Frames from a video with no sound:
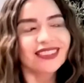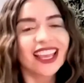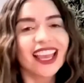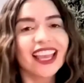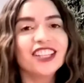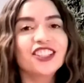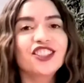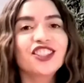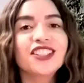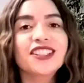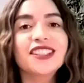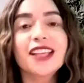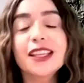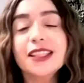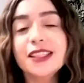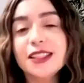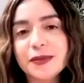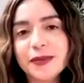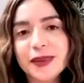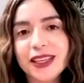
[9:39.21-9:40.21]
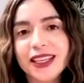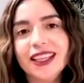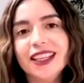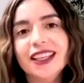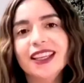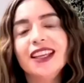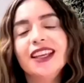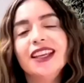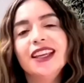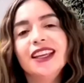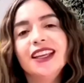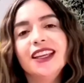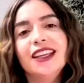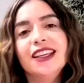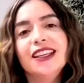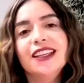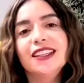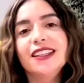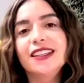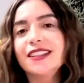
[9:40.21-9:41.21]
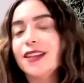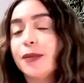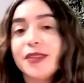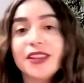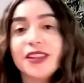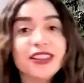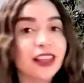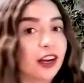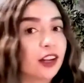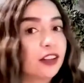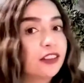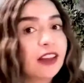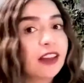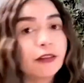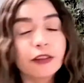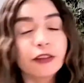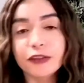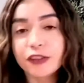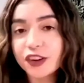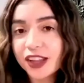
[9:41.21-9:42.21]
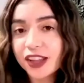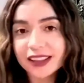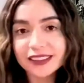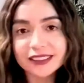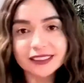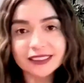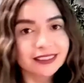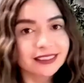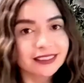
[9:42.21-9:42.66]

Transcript: And she said to me something that I'll never forget.